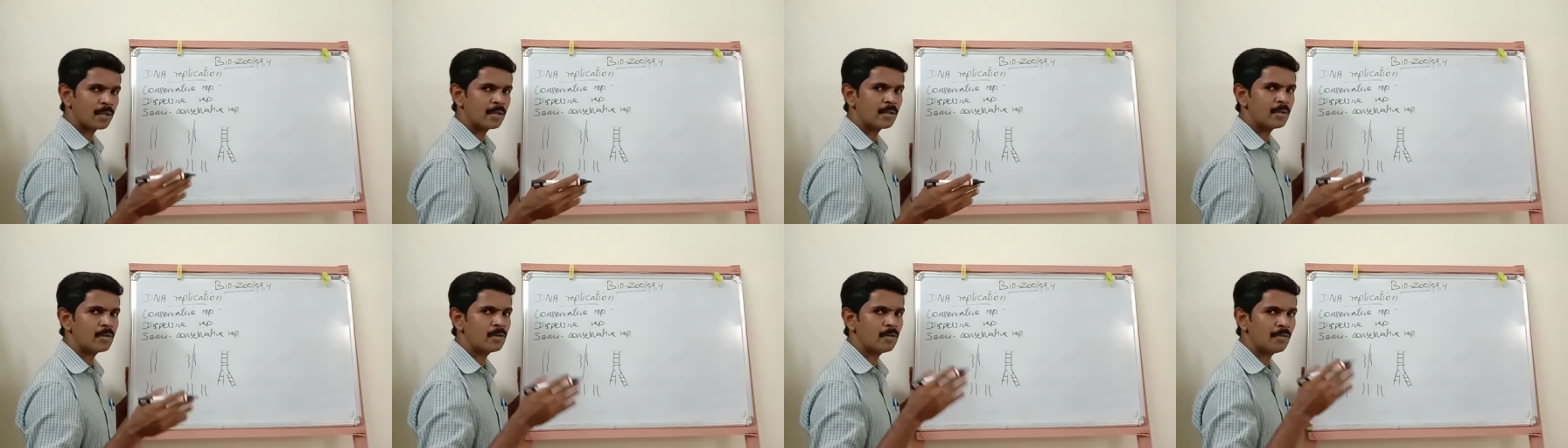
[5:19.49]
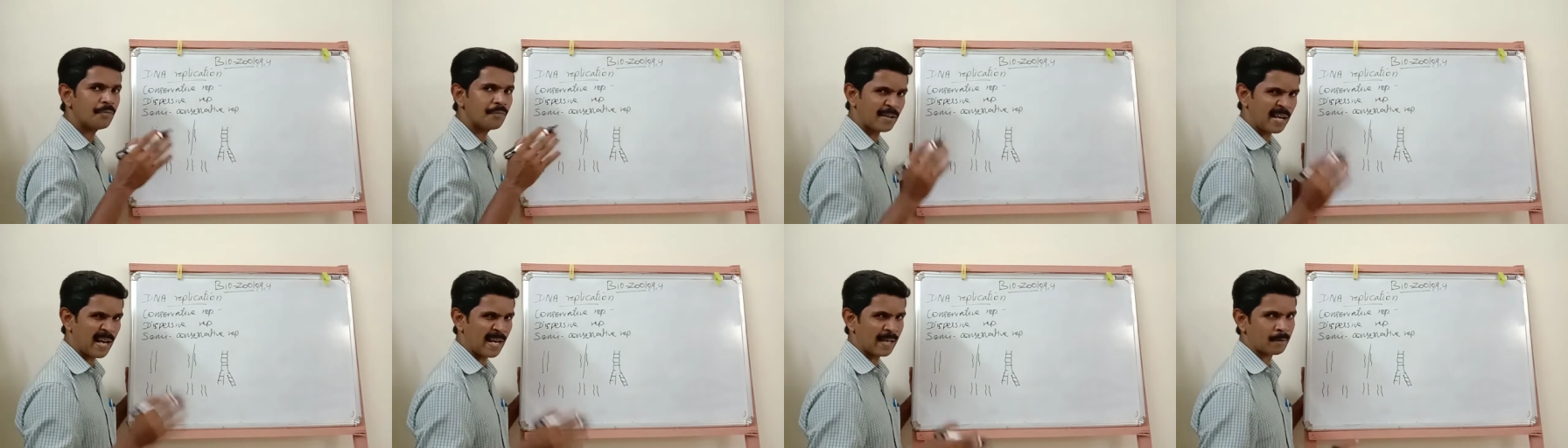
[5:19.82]
into
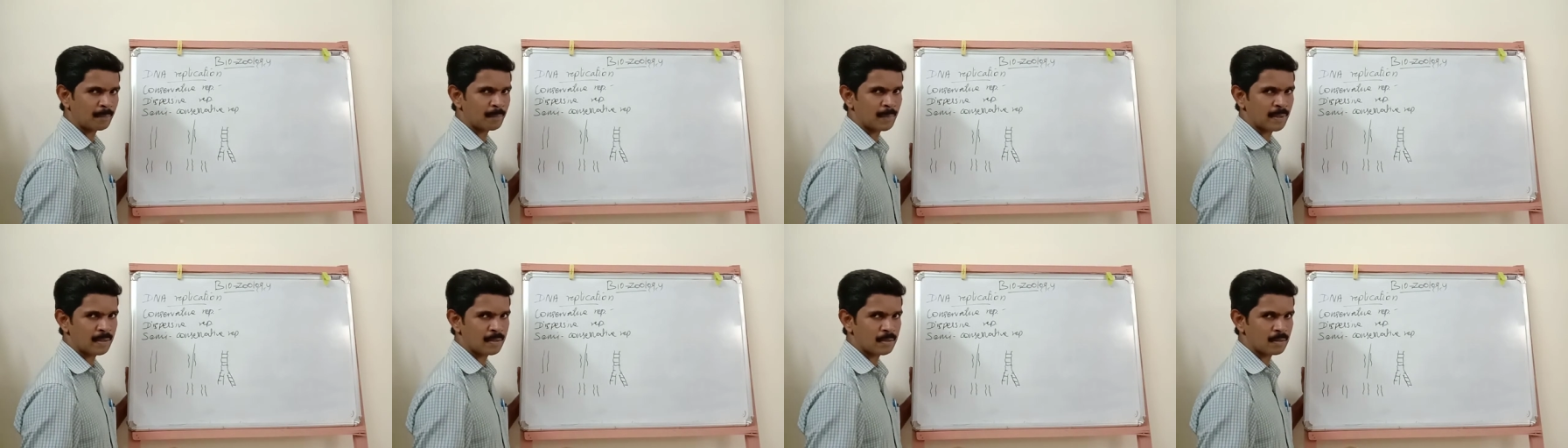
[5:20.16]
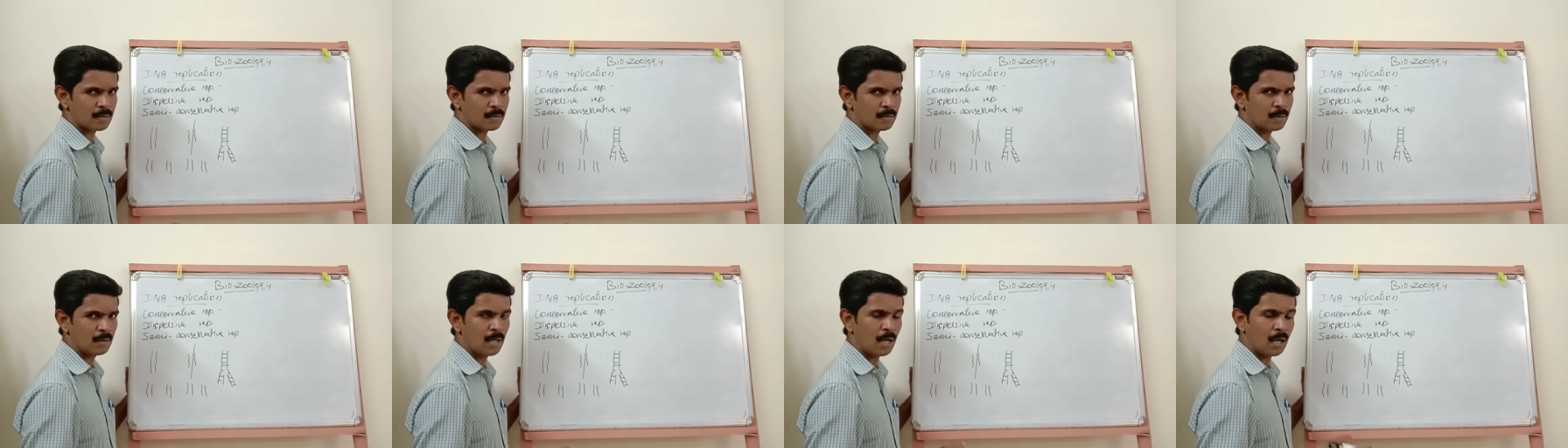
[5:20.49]
fragments
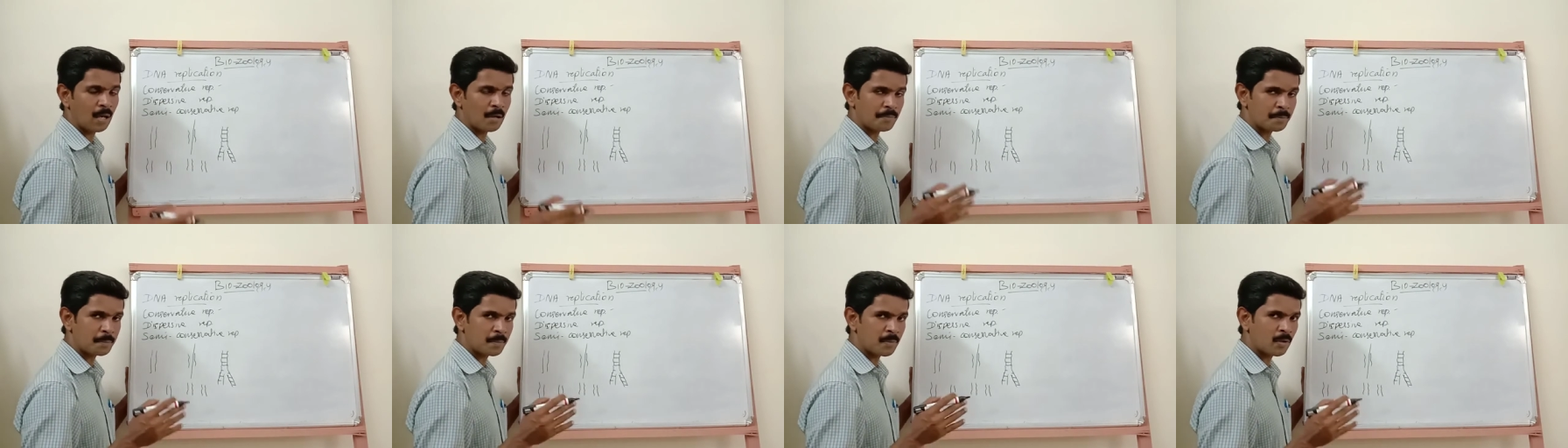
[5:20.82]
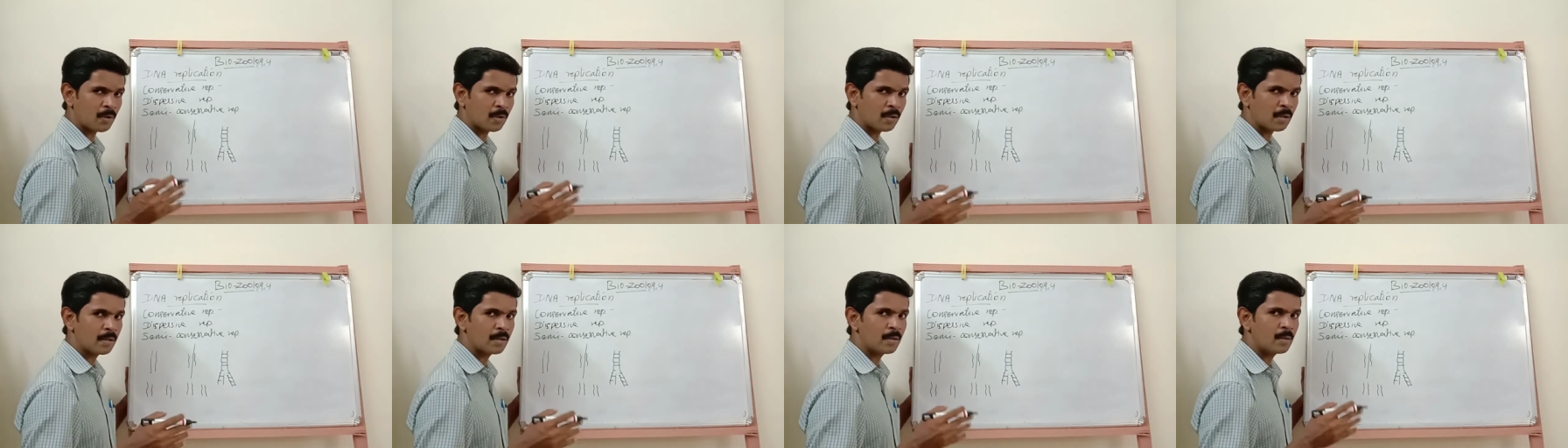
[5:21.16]
or
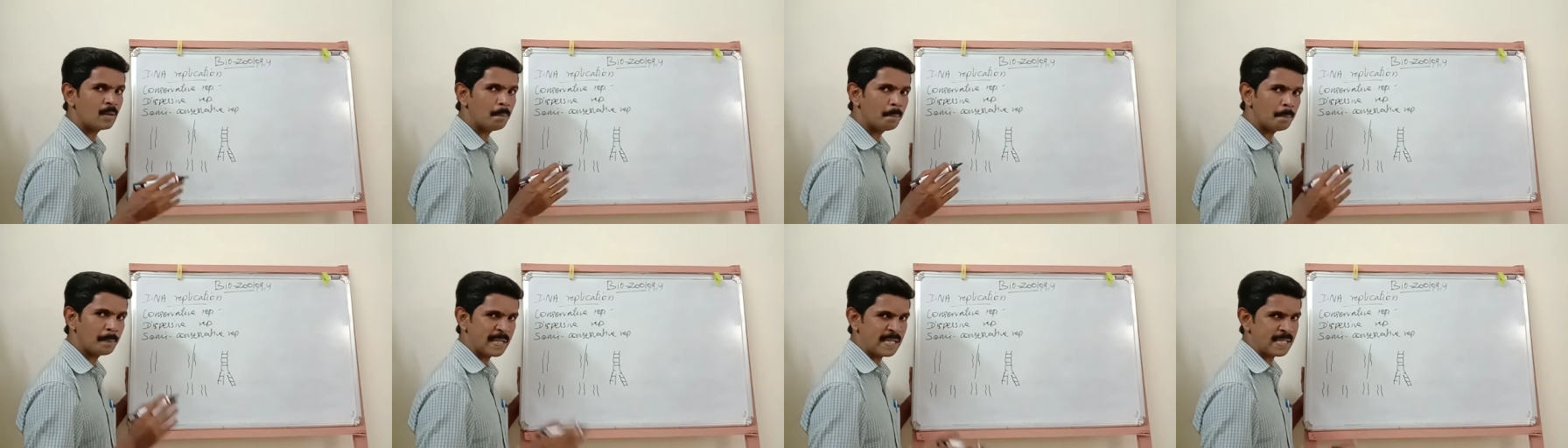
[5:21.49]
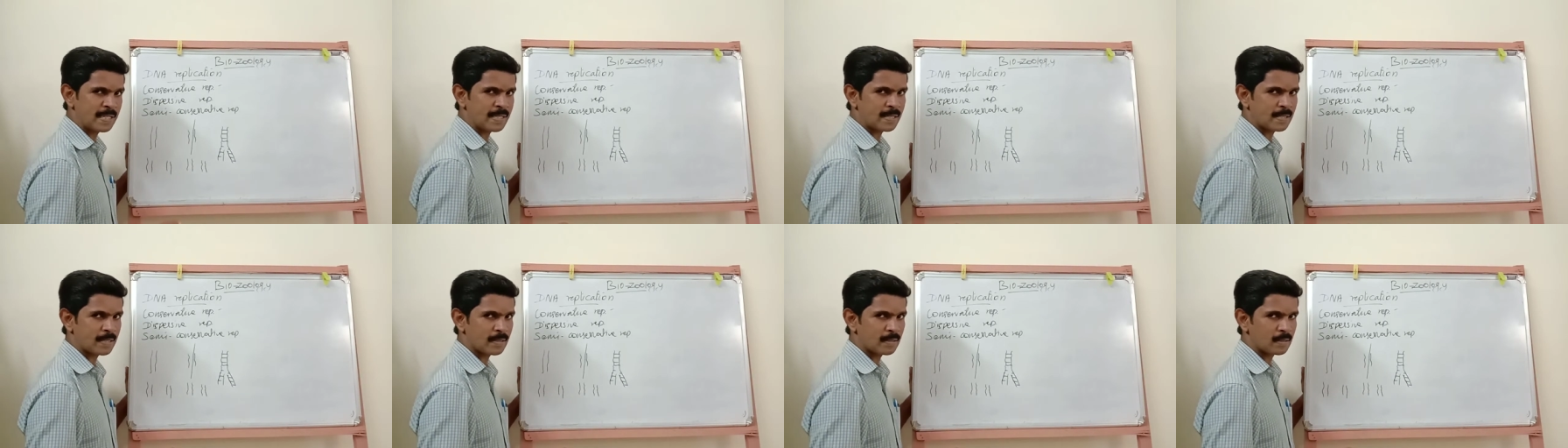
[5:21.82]
broken into
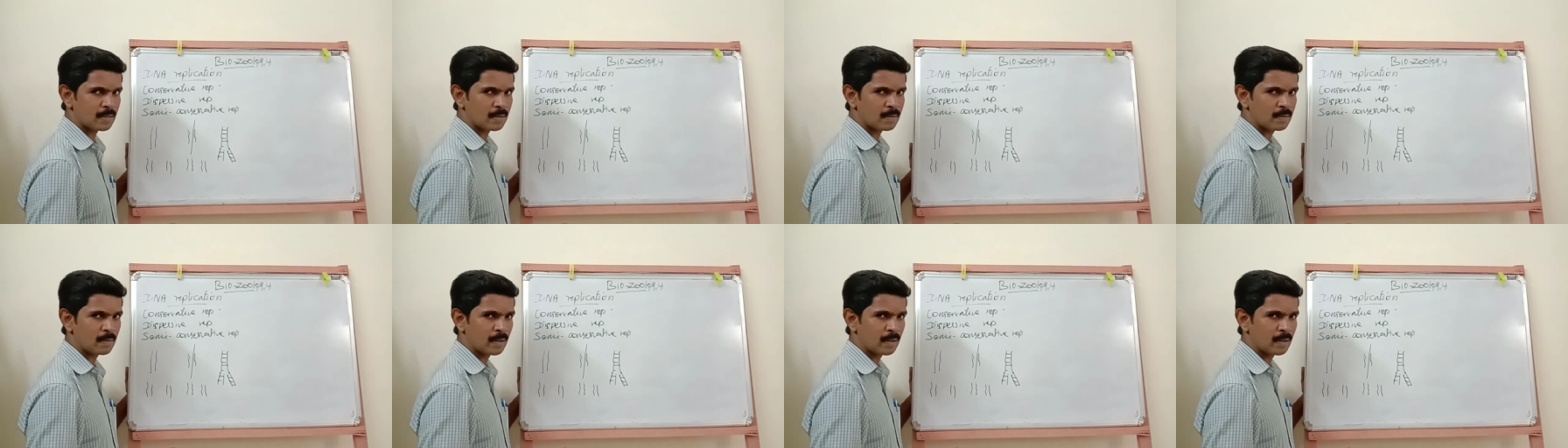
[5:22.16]
pieces.